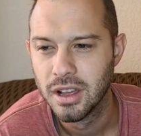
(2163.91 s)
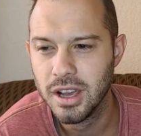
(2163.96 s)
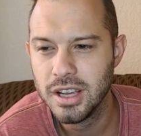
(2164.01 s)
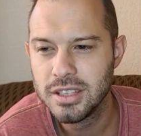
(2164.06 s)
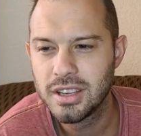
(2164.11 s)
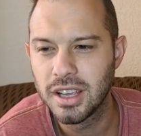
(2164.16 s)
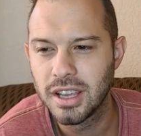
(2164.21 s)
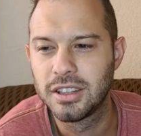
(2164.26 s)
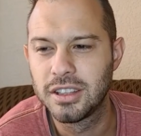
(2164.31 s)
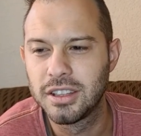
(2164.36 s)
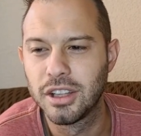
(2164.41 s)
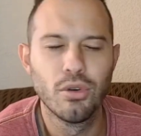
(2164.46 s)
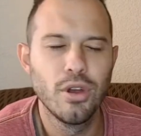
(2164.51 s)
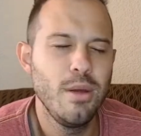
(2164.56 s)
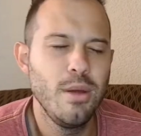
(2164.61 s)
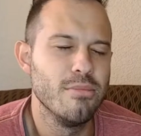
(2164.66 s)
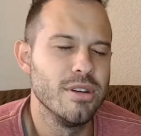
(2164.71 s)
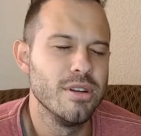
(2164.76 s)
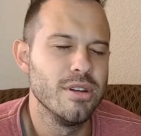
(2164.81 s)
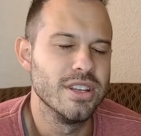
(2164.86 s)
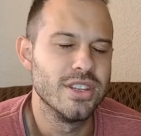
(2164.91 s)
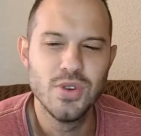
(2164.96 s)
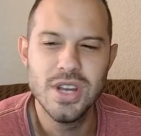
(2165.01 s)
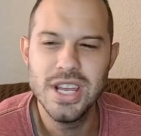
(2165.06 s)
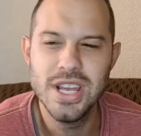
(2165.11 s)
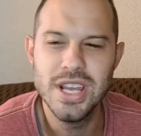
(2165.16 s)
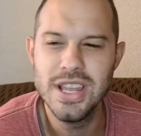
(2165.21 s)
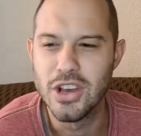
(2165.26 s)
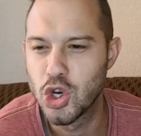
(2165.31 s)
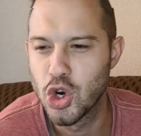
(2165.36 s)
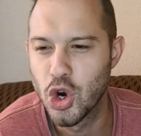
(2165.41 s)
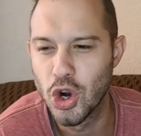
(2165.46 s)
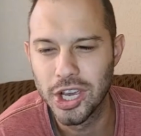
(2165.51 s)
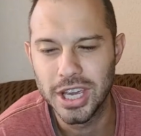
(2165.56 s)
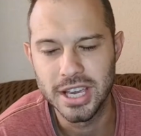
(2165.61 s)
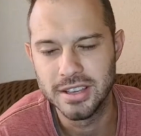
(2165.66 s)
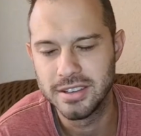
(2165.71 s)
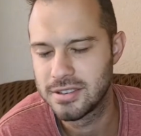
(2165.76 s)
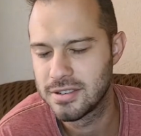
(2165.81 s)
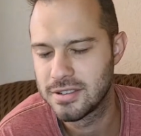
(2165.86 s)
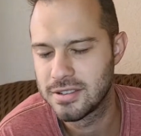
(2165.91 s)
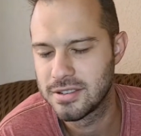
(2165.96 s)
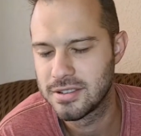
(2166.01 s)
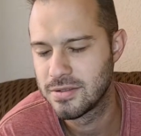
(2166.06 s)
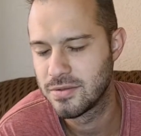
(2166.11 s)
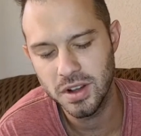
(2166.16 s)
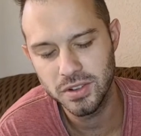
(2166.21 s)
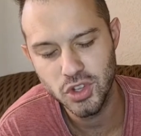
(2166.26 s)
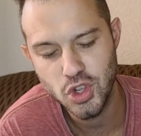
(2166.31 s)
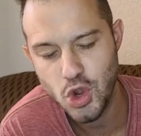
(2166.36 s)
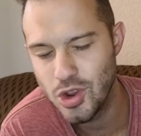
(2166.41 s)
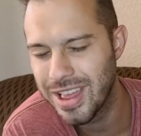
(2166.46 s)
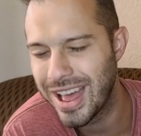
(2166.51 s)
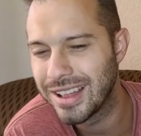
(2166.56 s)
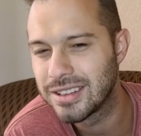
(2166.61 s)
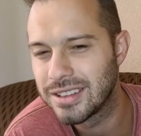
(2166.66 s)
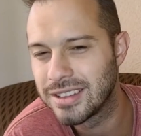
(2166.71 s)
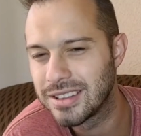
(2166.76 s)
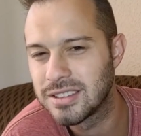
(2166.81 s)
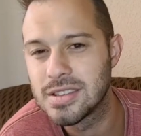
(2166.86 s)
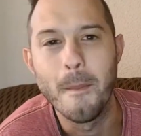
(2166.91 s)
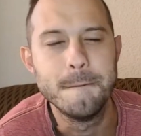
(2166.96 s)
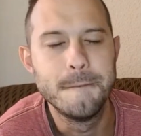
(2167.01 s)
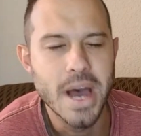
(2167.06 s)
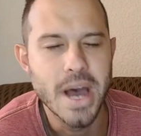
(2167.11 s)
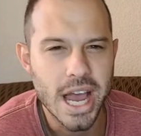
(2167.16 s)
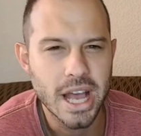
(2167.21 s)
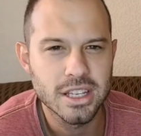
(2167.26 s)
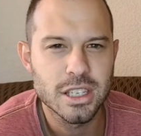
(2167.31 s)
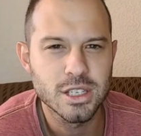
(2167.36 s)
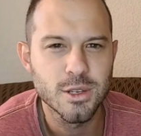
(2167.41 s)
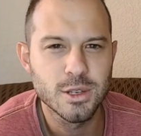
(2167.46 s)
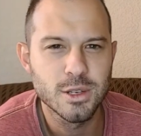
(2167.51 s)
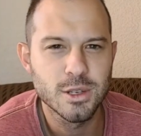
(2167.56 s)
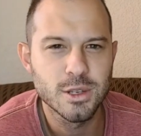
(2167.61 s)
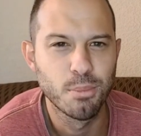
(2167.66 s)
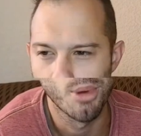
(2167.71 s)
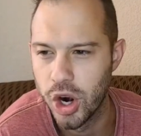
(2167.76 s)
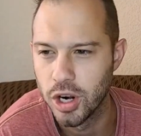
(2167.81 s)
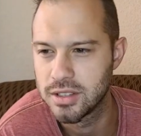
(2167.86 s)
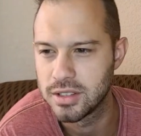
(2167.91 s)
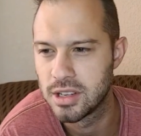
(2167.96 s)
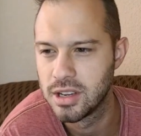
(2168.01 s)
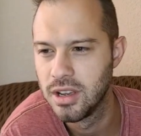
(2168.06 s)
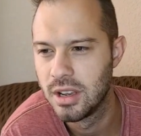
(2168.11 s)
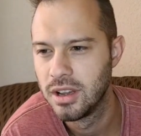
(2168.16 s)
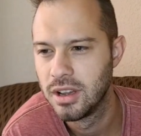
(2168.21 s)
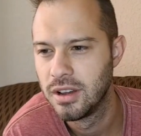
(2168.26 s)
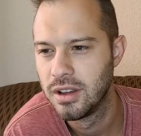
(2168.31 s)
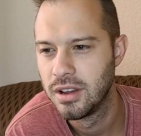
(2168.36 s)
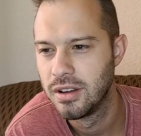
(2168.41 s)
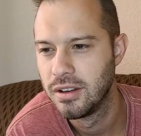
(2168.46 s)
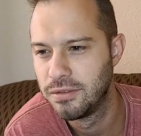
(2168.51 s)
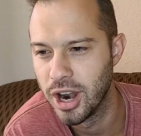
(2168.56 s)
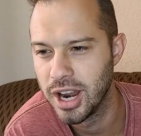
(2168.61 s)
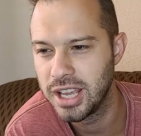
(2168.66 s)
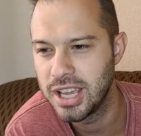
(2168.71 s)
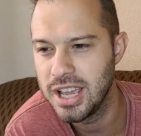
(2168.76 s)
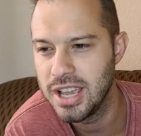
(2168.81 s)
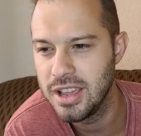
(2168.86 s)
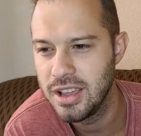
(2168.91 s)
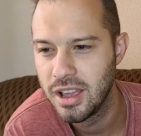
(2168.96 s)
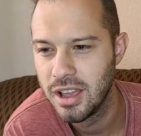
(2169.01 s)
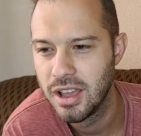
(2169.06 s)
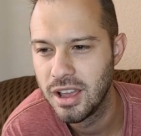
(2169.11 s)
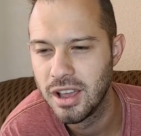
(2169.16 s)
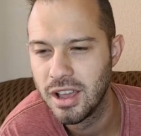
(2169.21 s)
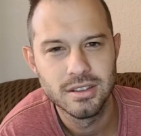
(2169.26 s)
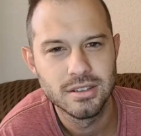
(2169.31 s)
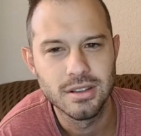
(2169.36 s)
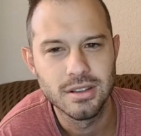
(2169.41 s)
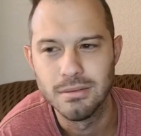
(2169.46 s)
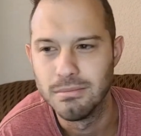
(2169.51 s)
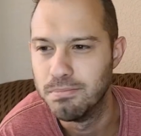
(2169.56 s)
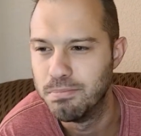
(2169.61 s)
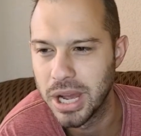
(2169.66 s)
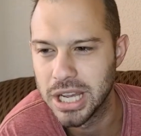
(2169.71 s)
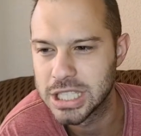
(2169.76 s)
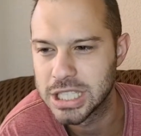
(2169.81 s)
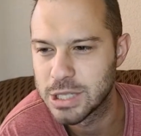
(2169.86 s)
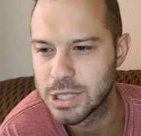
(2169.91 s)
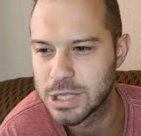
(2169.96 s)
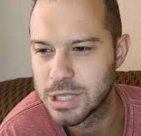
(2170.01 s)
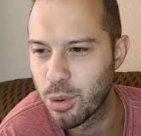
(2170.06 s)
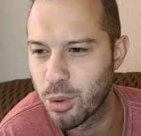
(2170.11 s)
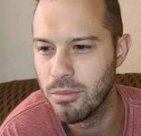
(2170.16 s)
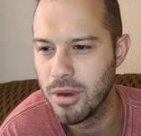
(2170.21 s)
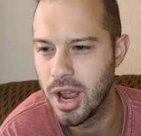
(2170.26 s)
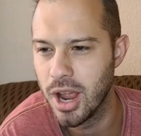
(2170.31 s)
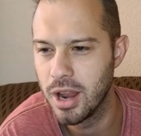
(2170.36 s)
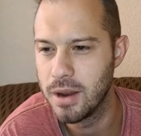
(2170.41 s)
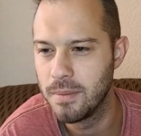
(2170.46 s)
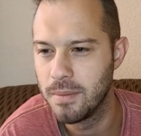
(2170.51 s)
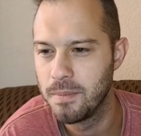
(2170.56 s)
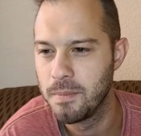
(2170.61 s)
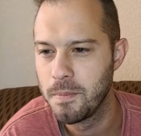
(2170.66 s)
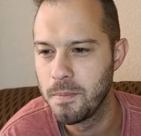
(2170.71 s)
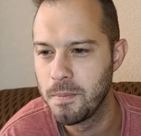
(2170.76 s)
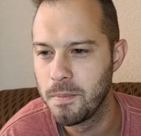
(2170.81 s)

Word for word: Plays like the cream between the cookies. Well, dude, that's the best part. Frankie, the best part, man.